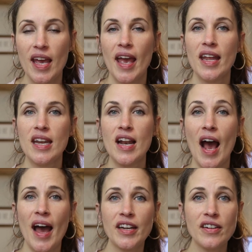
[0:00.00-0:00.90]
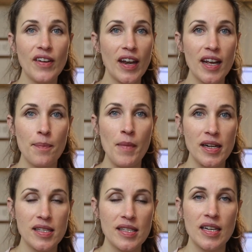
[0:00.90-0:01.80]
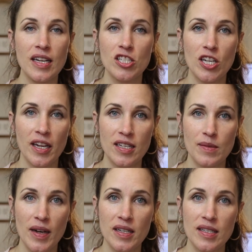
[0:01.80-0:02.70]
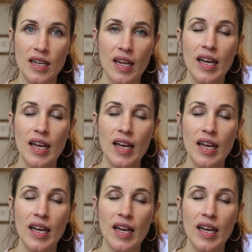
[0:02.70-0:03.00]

And in Ayurvedic medicine and Chinese medicine,